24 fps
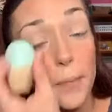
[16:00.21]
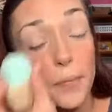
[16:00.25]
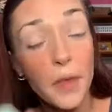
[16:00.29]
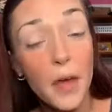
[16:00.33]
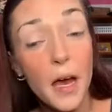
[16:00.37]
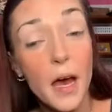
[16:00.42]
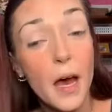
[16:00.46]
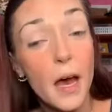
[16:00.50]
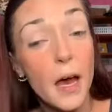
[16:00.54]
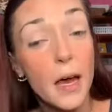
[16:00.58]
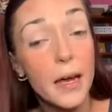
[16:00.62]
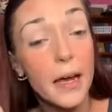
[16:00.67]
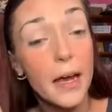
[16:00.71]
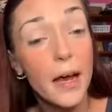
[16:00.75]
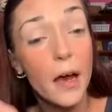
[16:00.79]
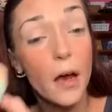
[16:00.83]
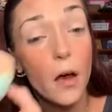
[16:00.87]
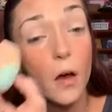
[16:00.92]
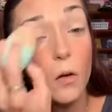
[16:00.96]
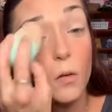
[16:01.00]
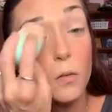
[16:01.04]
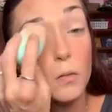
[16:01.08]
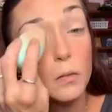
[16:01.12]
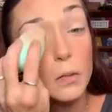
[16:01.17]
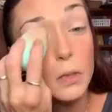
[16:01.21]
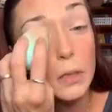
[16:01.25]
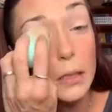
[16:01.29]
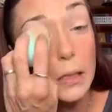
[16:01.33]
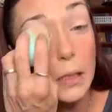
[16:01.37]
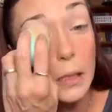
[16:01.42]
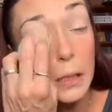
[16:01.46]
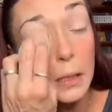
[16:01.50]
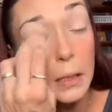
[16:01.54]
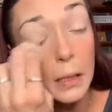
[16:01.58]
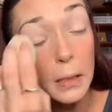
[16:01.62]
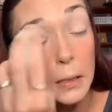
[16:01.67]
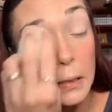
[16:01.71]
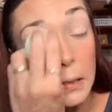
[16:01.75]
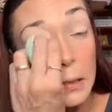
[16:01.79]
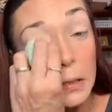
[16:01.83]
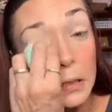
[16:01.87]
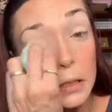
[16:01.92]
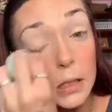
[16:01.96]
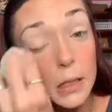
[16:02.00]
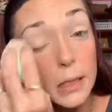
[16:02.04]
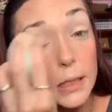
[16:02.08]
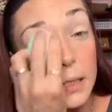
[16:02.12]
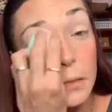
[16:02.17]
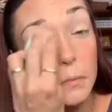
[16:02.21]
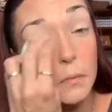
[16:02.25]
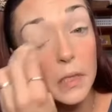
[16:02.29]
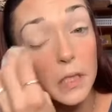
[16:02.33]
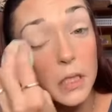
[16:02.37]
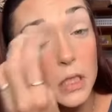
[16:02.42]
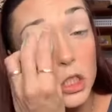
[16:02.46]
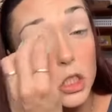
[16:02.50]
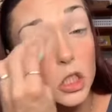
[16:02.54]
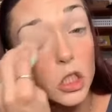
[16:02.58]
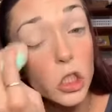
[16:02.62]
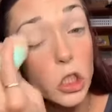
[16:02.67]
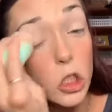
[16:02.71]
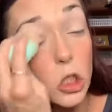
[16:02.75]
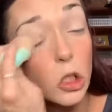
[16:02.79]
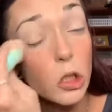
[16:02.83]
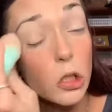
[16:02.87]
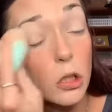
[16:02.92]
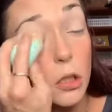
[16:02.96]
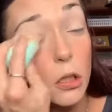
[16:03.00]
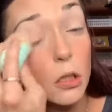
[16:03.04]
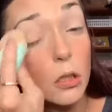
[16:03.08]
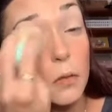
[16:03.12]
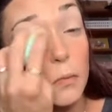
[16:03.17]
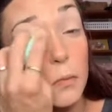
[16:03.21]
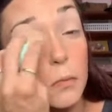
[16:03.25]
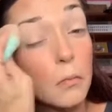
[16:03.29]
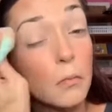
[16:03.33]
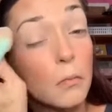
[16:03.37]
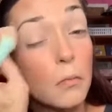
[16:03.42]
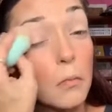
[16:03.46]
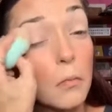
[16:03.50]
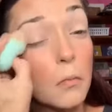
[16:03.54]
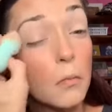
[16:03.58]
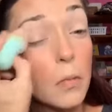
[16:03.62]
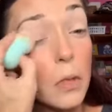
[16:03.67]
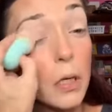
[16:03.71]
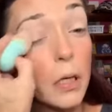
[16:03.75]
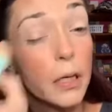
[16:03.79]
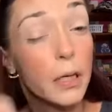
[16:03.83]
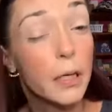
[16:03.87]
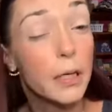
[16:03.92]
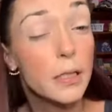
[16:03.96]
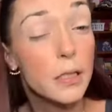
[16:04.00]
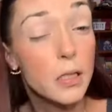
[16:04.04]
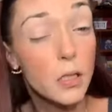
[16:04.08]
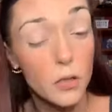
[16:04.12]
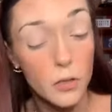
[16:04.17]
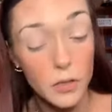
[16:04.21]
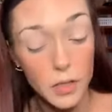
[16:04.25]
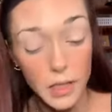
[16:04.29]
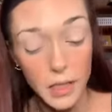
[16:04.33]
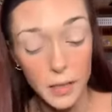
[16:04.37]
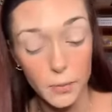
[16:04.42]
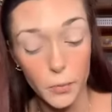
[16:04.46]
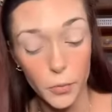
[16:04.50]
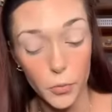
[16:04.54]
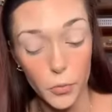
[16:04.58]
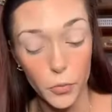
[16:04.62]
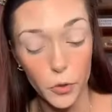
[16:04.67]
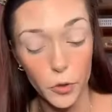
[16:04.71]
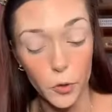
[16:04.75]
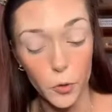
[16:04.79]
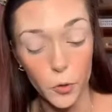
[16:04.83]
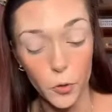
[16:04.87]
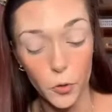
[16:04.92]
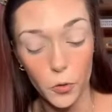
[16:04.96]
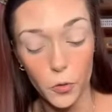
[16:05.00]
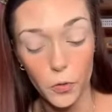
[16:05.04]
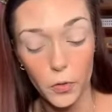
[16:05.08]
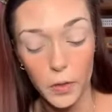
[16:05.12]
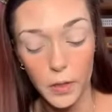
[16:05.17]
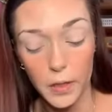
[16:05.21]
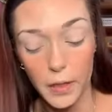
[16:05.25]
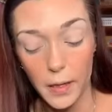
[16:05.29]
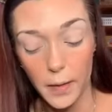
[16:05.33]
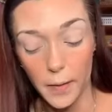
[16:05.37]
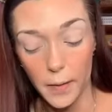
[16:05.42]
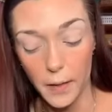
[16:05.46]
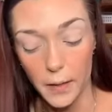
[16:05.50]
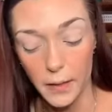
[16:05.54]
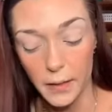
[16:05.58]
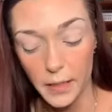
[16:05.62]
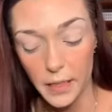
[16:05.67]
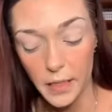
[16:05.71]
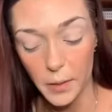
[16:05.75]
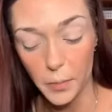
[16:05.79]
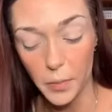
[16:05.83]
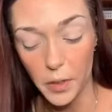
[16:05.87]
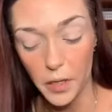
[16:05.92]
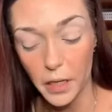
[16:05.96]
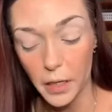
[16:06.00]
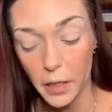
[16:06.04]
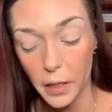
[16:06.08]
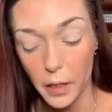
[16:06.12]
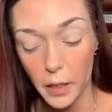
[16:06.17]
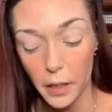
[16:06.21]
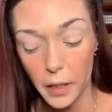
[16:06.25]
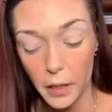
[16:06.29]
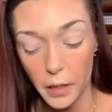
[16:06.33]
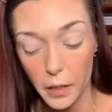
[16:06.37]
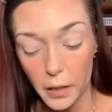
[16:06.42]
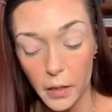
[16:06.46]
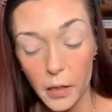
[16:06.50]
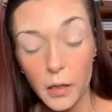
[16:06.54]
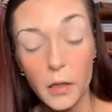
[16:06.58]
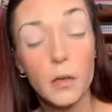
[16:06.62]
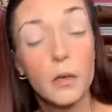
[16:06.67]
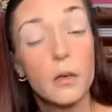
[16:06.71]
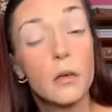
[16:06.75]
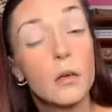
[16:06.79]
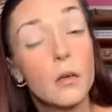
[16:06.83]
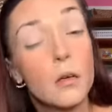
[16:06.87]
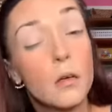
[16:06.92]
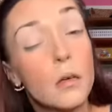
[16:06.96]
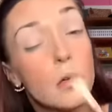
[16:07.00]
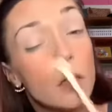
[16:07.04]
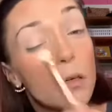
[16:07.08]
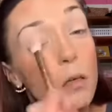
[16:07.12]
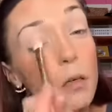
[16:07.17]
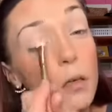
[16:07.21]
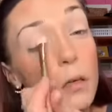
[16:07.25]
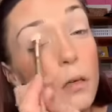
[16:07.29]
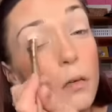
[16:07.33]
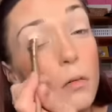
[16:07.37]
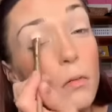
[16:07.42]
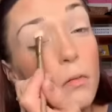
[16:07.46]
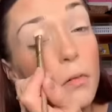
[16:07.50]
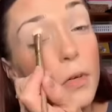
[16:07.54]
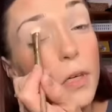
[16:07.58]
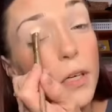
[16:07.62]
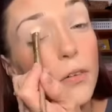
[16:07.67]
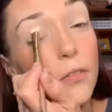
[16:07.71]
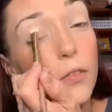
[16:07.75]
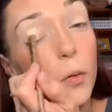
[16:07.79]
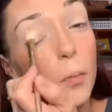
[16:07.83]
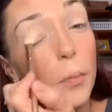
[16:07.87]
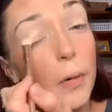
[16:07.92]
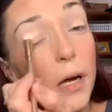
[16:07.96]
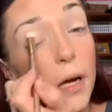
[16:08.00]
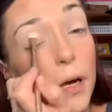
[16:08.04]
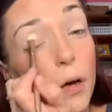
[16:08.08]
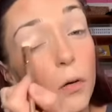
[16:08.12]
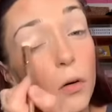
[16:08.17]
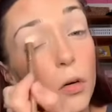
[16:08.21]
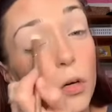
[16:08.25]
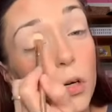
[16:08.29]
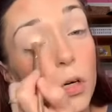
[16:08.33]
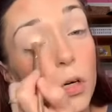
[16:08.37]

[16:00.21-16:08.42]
the eye out just to make sure it is all smooth, and then dip it in whatever powder